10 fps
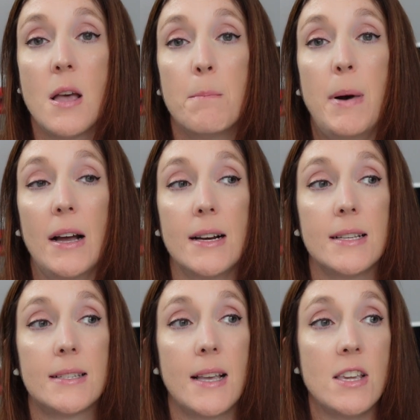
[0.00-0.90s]

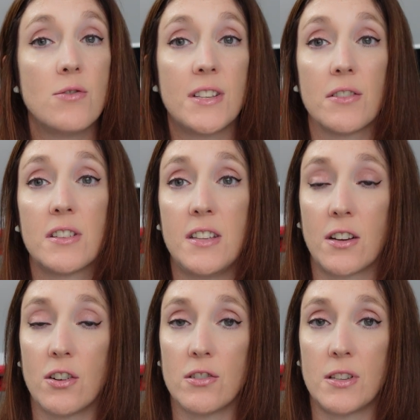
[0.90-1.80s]
But say you sell
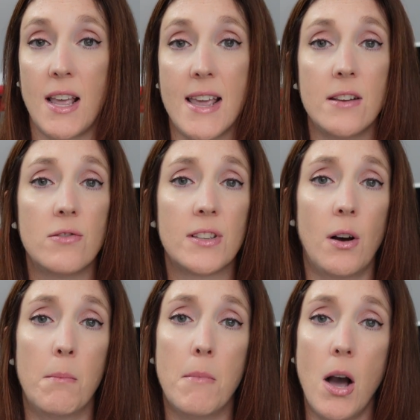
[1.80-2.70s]
stickers and you
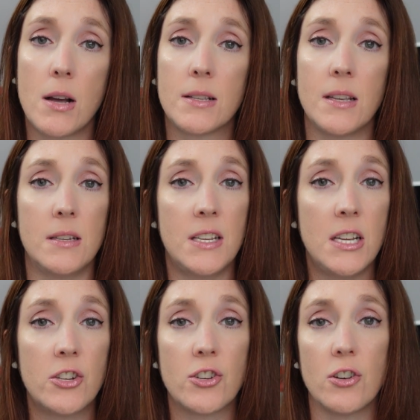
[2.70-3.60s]
sell mugs and
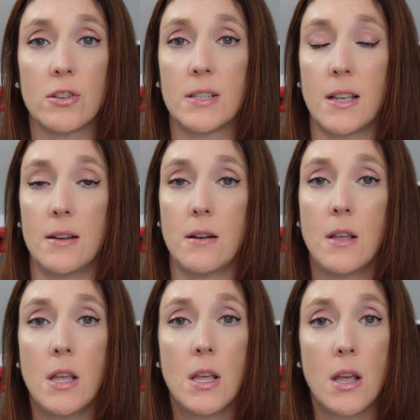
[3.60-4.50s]
t-shirts and
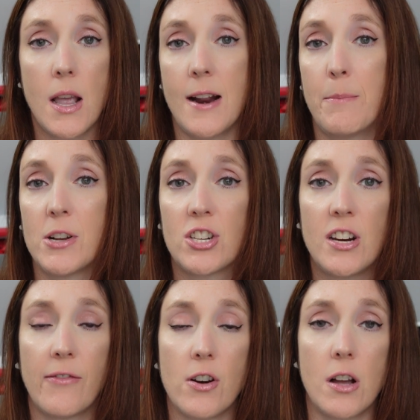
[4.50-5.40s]
a bunch of
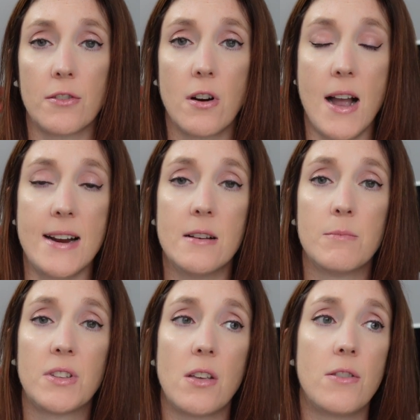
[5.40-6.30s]
different other
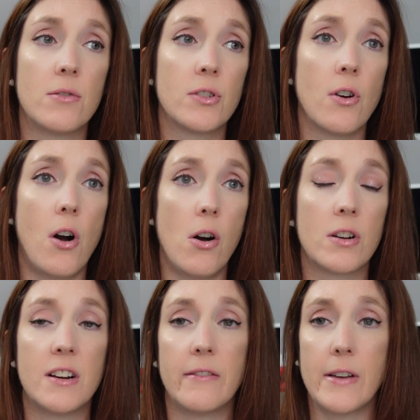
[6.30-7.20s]
items, those are all
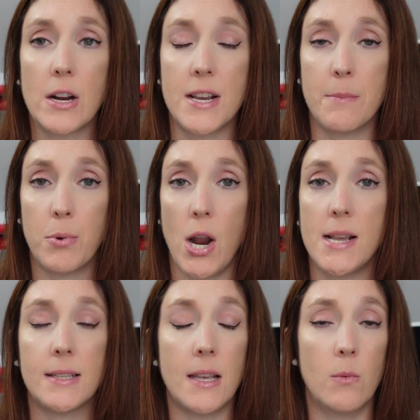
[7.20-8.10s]
going to vary in
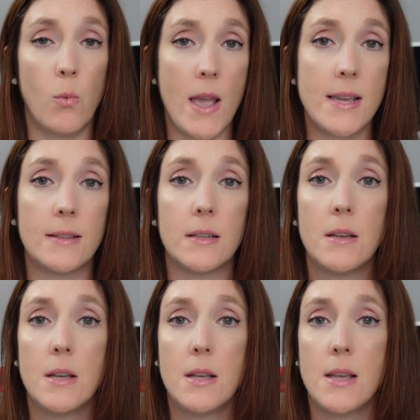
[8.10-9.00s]
price and weight
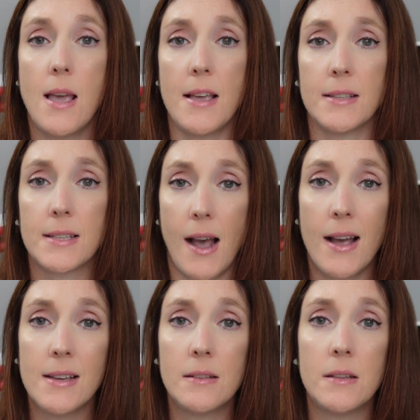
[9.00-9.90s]
and
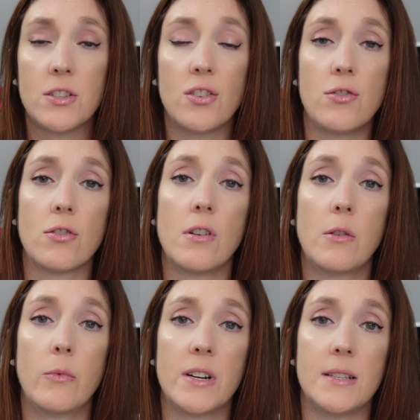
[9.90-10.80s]
size. So you're going
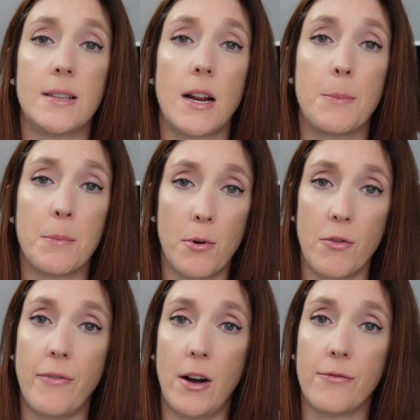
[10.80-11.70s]
to want to set up a
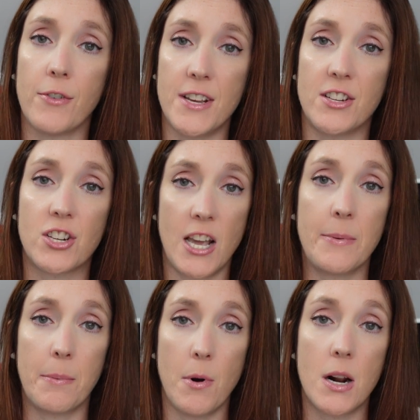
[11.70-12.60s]
profile for each
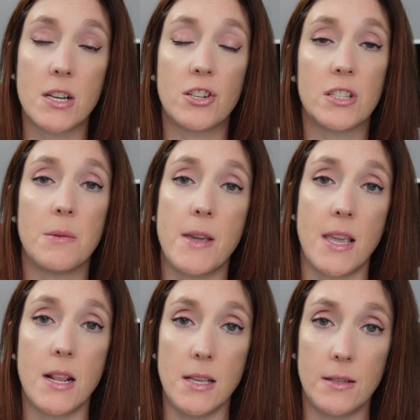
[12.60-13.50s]
type of product just to make
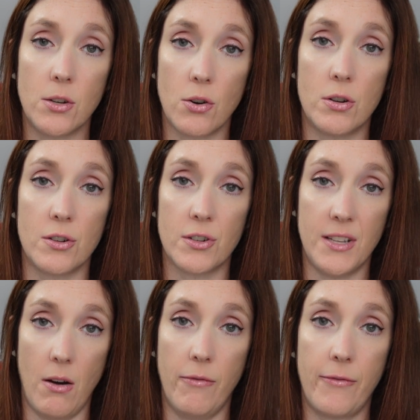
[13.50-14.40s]
it easier on
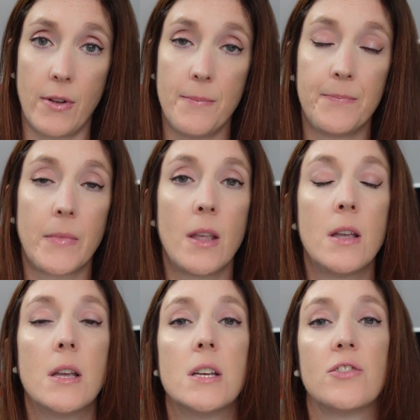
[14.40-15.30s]
yourself.
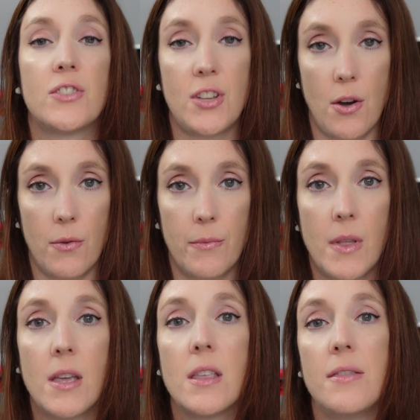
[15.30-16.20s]
So
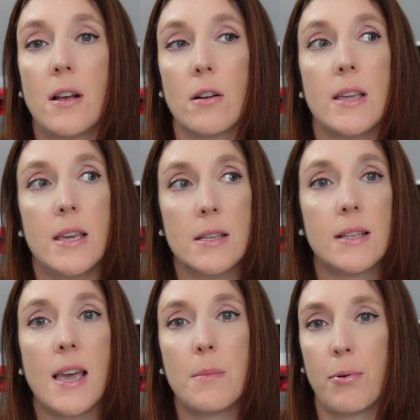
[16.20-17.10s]
there is
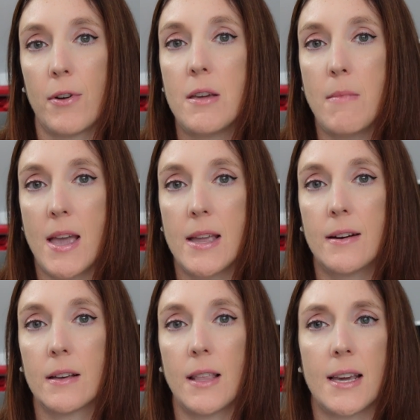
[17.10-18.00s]
a
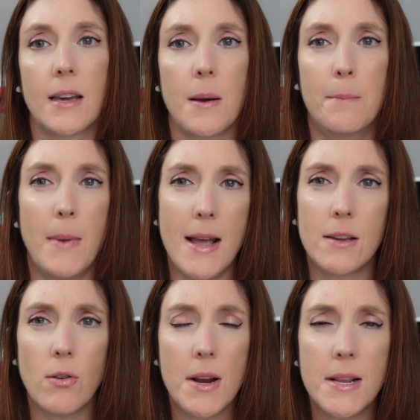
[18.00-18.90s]
pre-made, like,
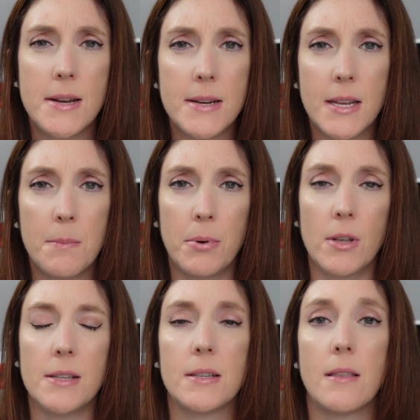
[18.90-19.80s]
migrated
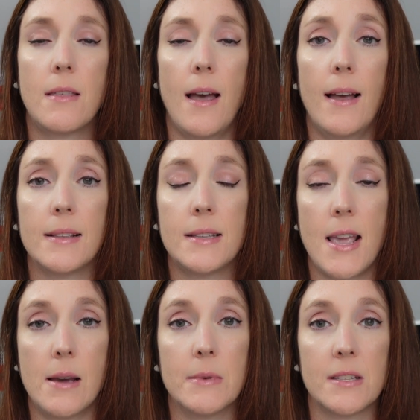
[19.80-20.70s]
template that
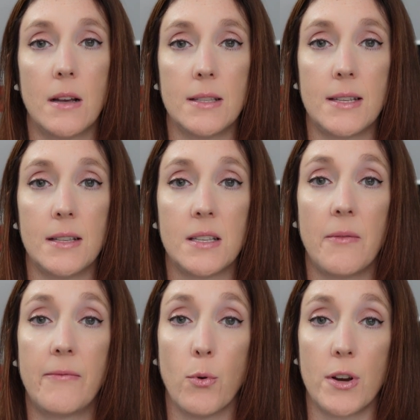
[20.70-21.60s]
Amazon sets
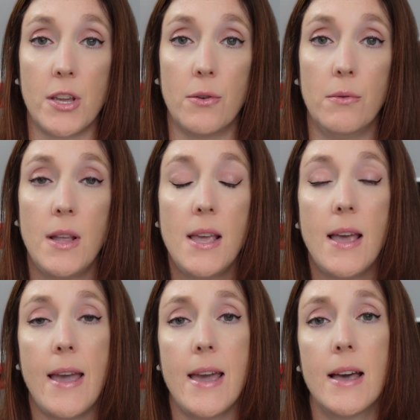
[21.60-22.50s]
up for you.
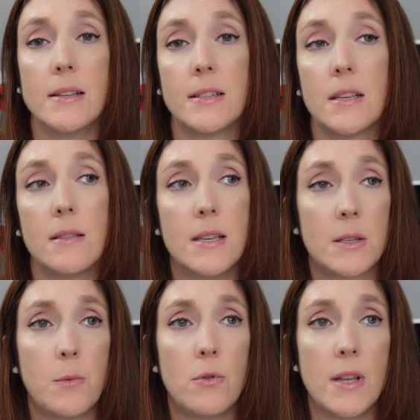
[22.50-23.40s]
And
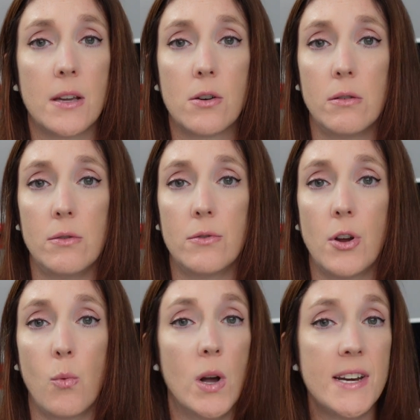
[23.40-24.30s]
this will include
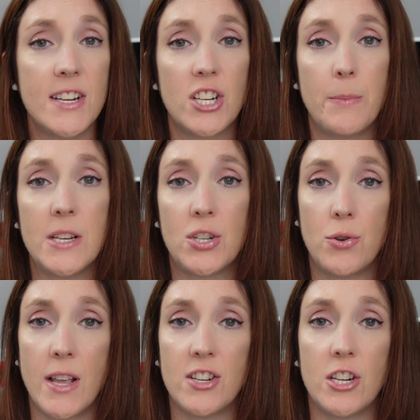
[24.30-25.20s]
1-day shipping,
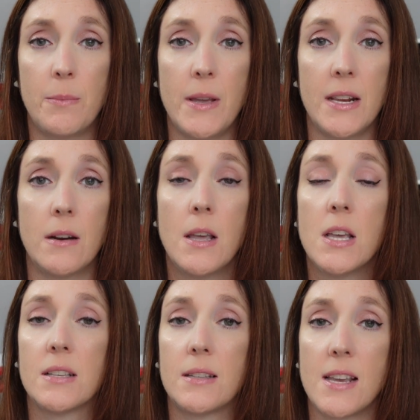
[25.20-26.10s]
2-day shipping,
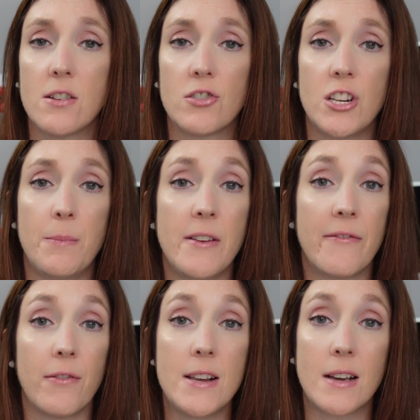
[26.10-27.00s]
standard
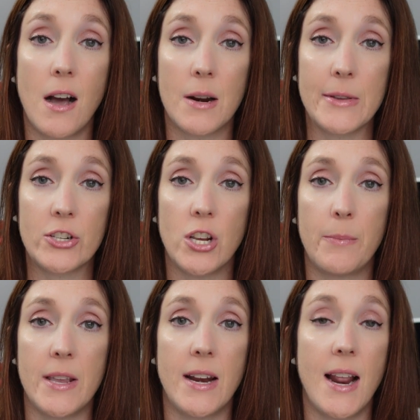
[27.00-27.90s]
shipping, free economy
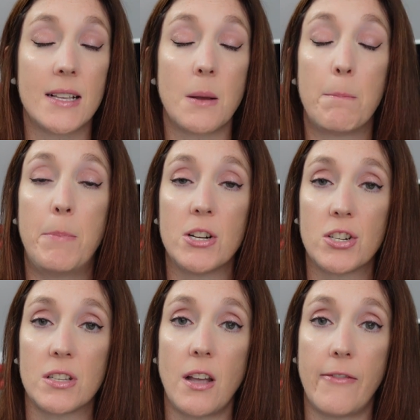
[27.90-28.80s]
shipping. It has a bunch
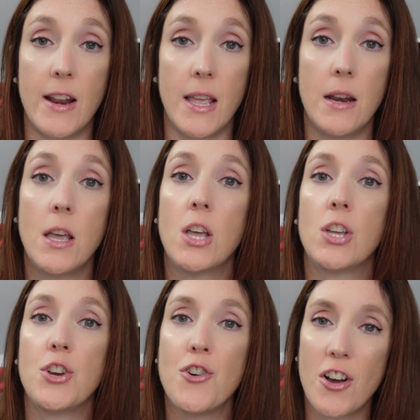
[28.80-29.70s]
of stuff in it.
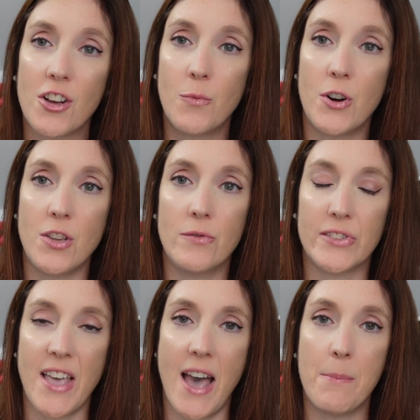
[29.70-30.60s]
You're not going to want to
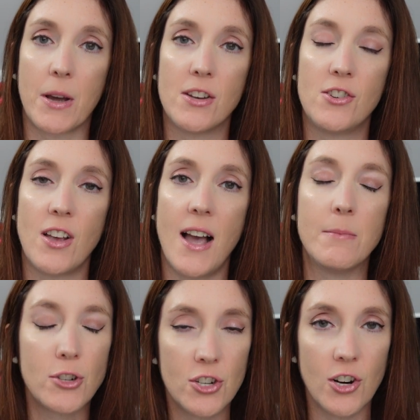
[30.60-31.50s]
use that because
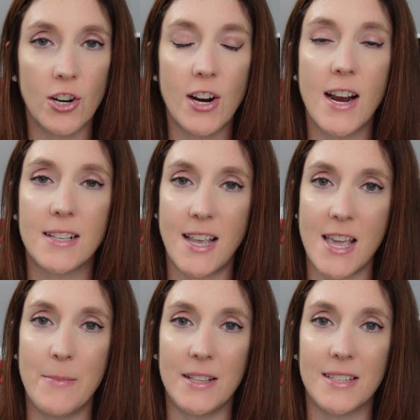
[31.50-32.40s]
I'm sure as a
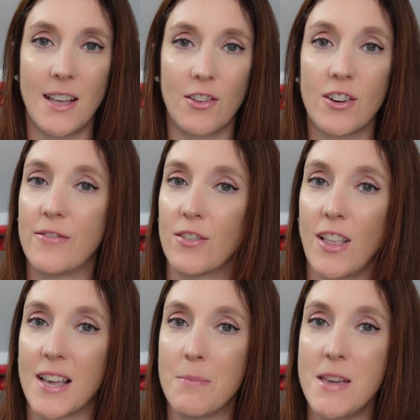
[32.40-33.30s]
handmade seller, if you're
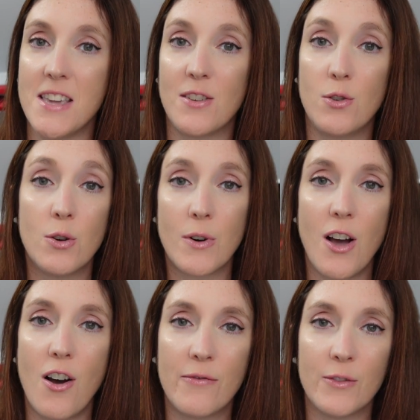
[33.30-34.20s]
like me, you don't want
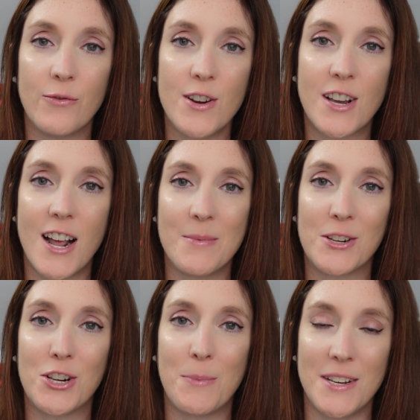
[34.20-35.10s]
to offer free
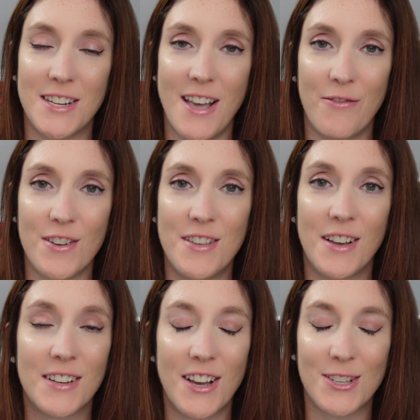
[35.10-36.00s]
economy shipping to every
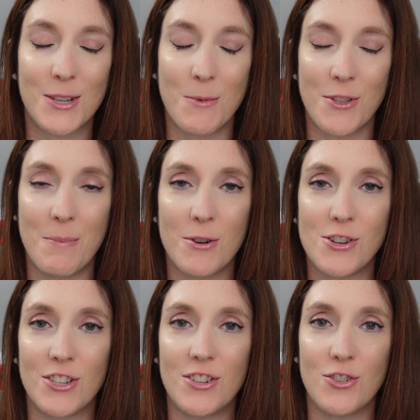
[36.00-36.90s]
customer that
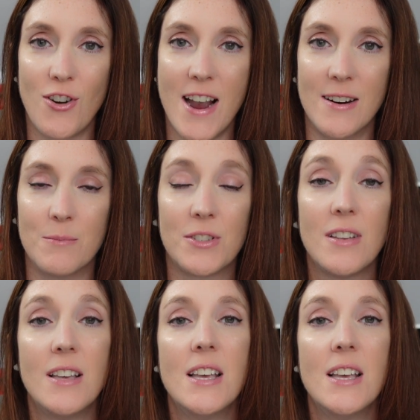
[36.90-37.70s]
purchases your items.